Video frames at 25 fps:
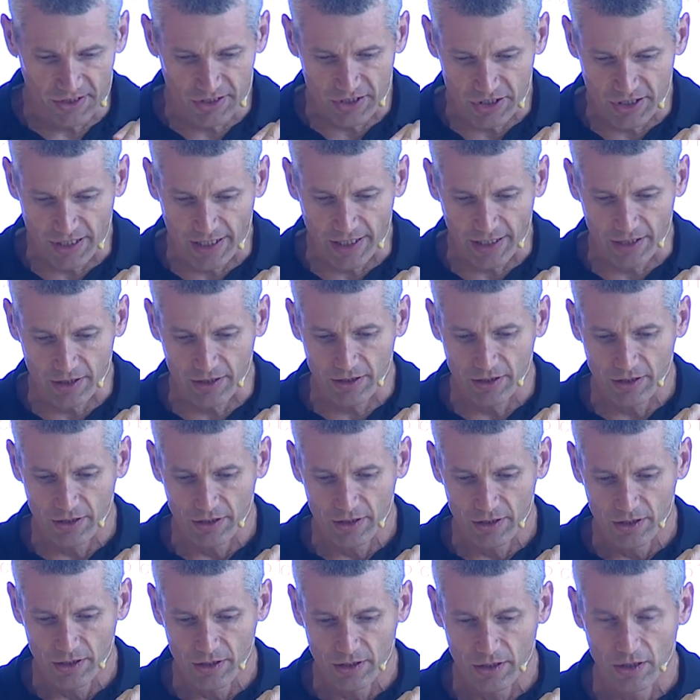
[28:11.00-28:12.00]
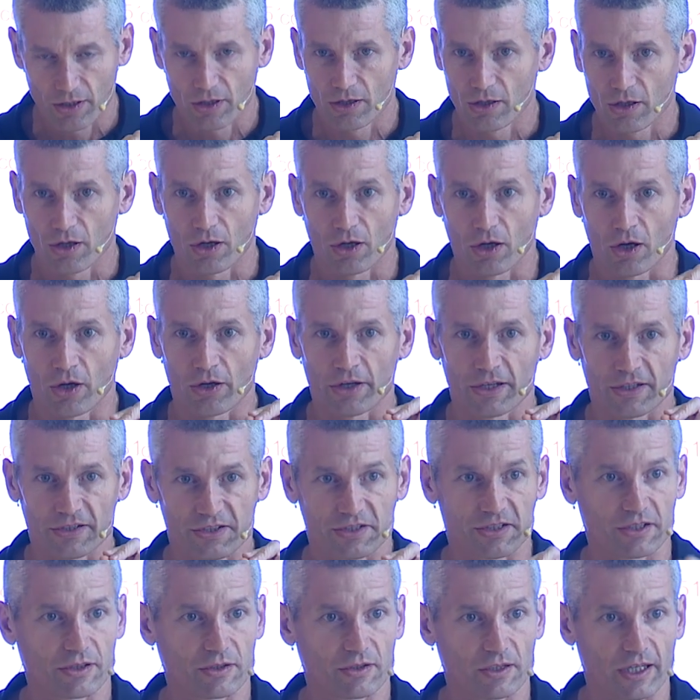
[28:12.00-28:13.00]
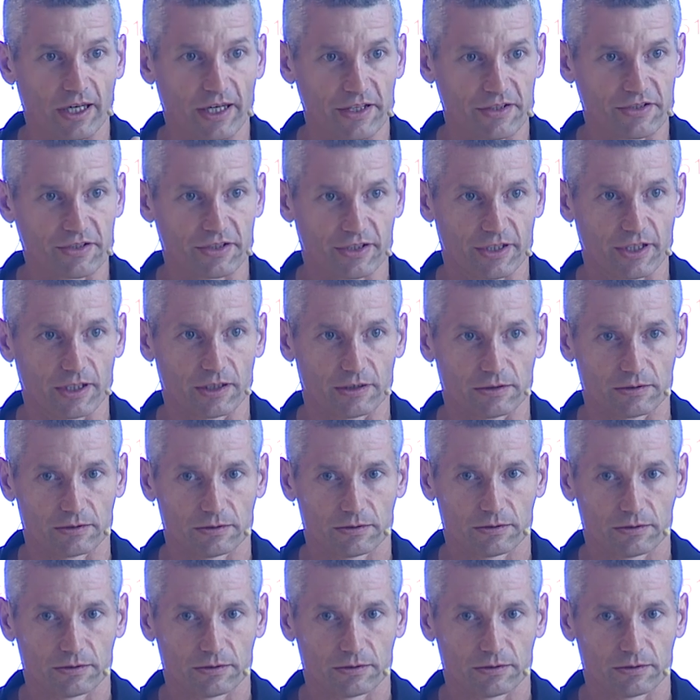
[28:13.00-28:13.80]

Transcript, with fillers: check on a single ACL.